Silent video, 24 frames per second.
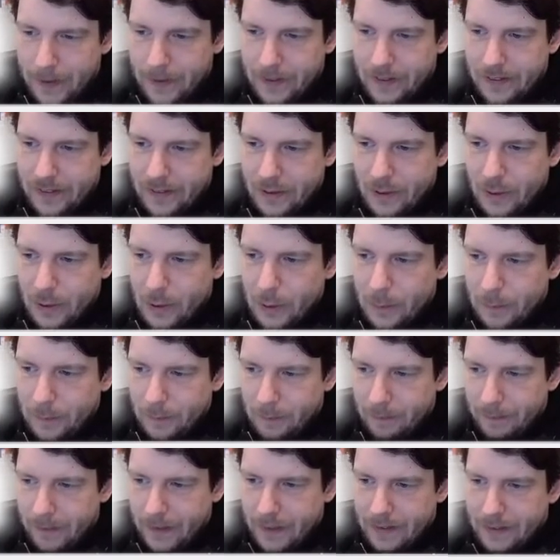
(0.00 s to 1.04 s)
So
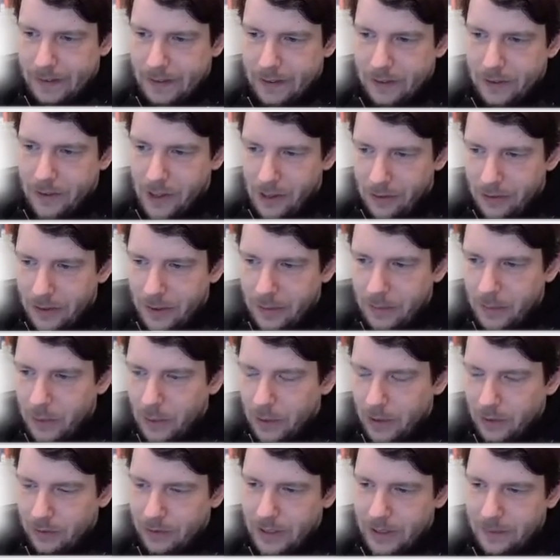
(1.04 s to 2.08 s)
the traffic
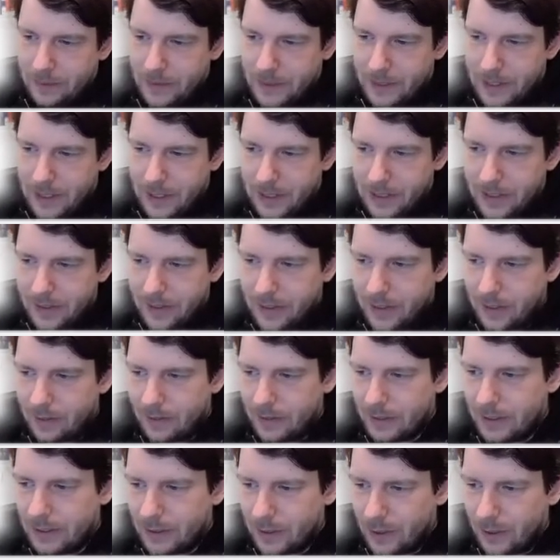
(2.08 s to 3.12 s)
mode of an application
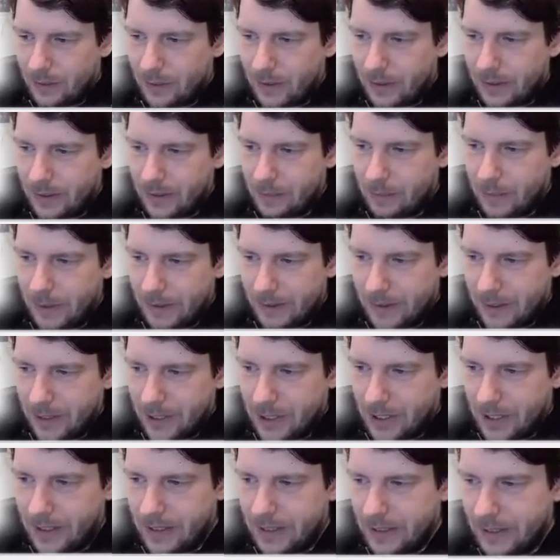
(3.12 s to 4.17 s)
server determines the message
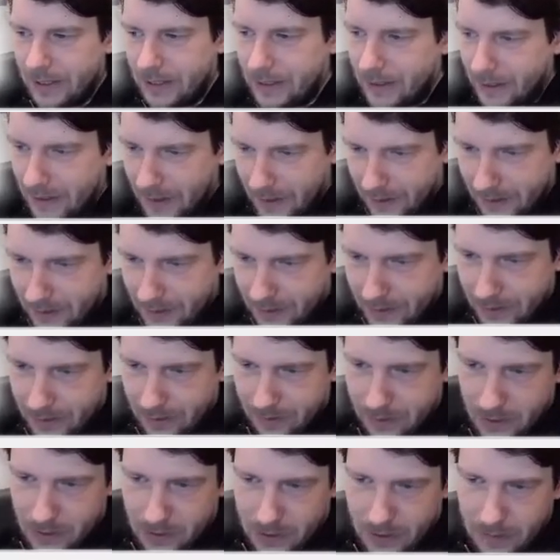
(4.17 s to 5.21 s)
handling in the
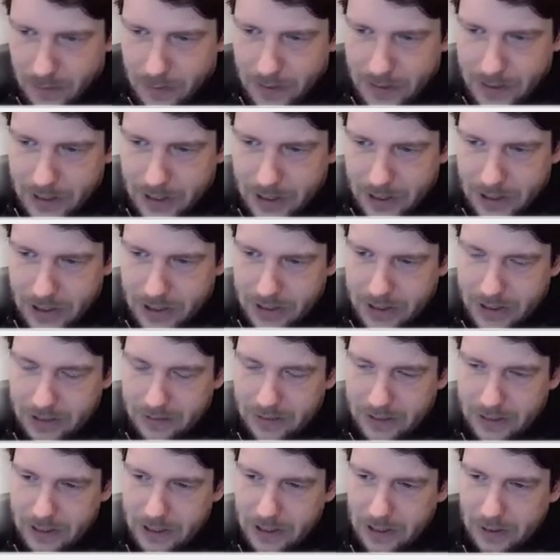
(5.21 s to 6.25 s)
SS7 to application
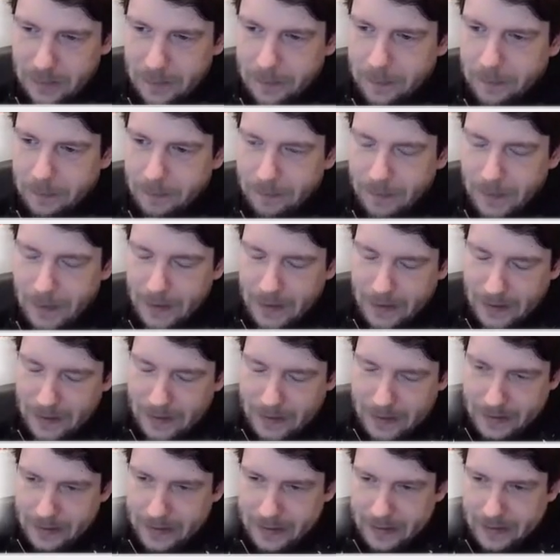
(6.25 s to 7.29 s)
direction.
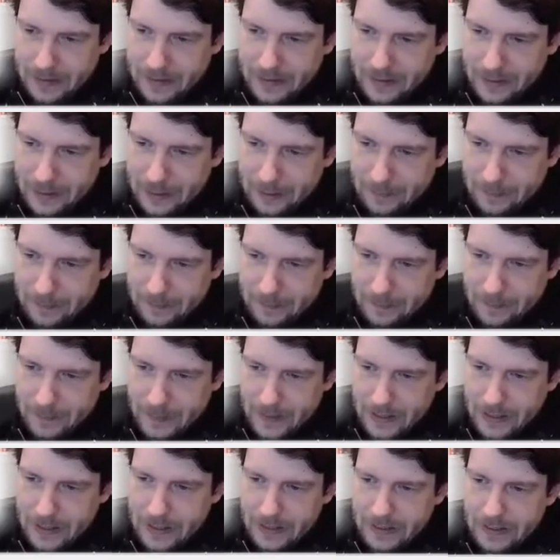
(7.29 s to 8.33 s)
In
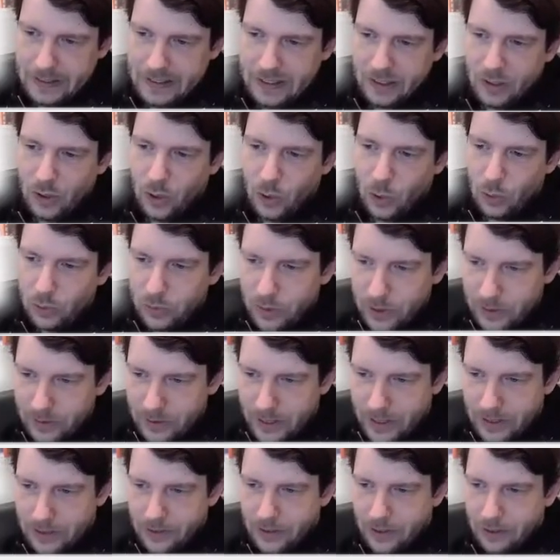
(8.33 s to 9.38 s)
the
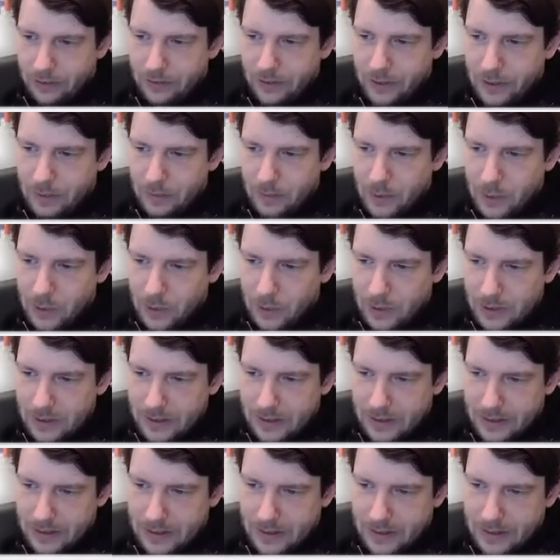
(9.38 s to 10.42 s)
override traffic mode,
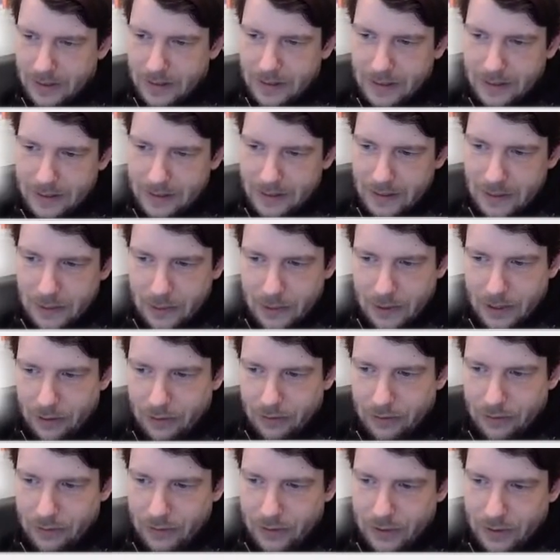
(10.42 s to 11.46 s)
you have
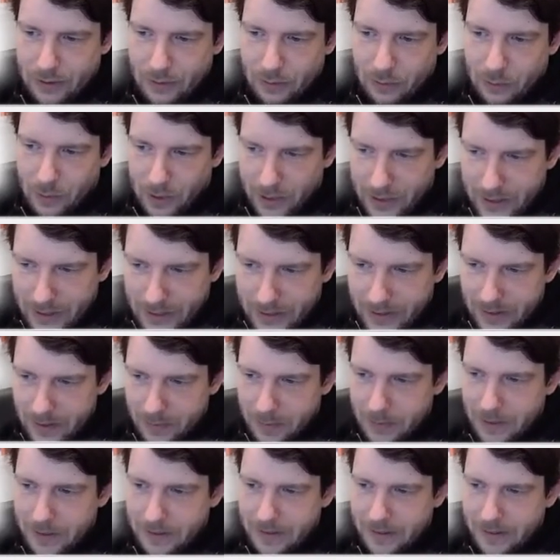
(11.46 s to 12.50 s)
one
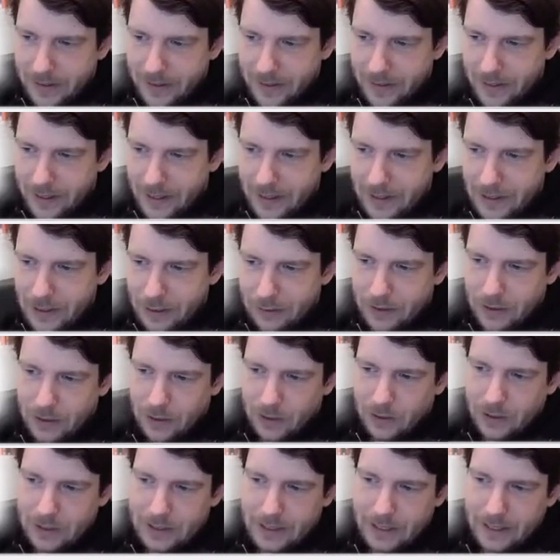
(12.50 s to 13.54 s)
ASP that is active and
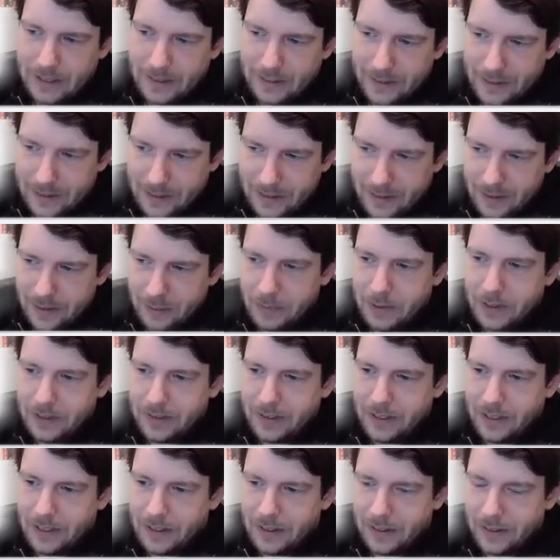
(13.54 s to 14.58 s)
all the other ASPs
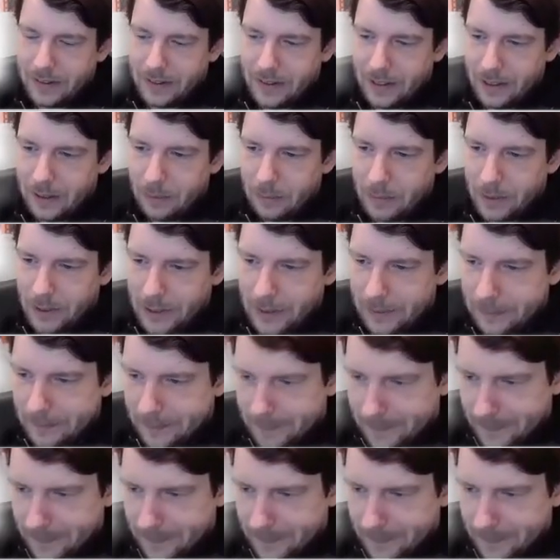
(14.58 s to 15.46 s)
are in standby.